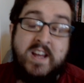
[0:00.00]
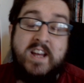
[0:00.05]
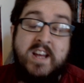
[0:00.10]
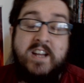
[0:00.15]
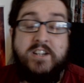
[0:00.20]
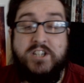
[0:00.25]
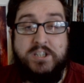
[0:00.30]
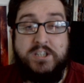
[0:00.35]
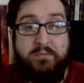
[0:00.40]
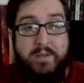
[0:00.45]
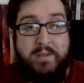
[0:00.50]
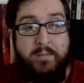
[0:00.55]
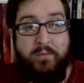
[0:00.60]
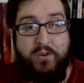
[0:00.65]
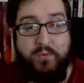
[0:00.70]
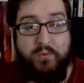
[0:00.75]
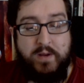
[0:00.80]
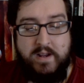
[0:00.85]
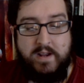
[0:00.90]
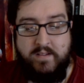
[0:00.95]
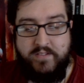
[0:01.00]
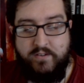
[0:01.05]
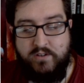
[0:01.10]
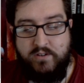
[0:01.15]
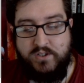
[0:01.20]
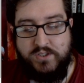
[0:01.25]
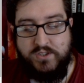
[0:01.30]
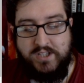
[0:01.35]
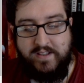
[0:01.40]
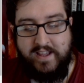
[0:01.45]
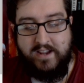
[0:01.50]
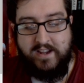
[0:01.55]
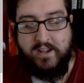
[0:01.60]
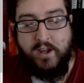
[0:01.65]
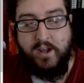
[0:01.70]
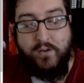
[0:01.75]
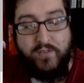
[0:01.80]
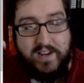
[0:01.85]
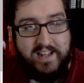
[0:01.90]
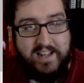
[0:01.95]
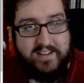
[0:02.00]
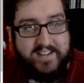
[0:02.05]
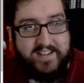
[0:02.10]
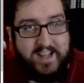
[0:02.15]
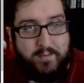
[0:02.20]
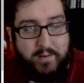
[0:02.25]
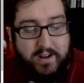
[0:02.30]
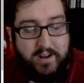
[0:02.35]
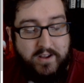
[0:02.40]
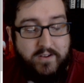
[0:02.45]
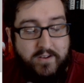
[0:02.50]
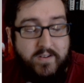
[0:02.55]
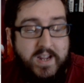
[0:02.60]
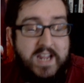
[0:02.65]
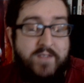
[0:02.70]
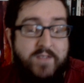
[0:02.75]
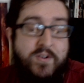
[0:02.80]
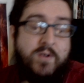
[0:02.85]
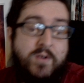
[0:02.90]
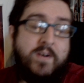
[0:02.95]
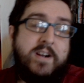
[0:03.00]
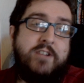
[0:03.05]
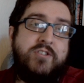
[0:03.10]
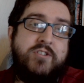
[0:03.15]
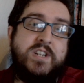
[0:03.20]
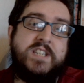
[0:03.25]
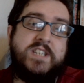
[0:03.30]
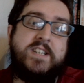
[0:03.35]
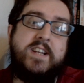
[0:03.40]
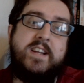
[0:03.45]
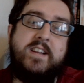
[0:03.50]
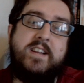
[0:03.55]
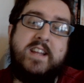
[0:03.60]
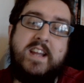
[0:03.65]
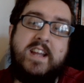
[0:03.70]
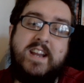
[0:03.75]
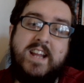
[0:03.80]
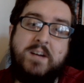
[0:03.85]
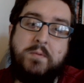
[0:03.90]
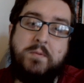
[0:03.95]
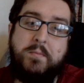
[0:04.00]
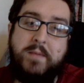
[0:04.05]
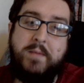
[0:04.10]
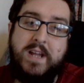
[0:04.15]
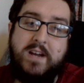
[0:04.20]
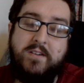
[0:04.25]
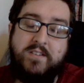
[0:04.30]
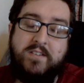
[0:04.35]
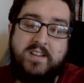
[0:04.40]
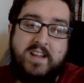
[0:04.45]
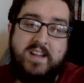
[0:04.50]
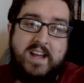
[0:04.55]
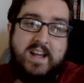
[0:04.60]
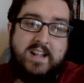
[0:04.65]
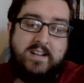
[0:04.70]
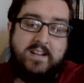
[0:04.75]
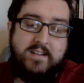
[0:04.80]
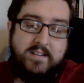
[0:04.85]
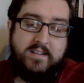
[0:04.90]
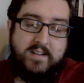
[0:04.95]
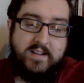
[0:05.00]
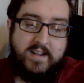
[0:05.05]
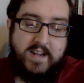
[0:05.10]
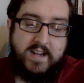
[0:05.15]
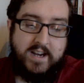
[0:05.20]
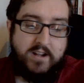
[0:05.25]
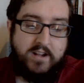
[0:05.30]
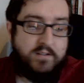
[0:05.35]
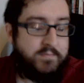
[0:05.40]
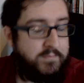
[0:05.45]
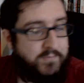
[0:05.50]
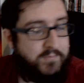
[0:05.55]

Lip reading: Just remember as well, there is also that Ko-fi link down below if you are interested in helping me out and you know,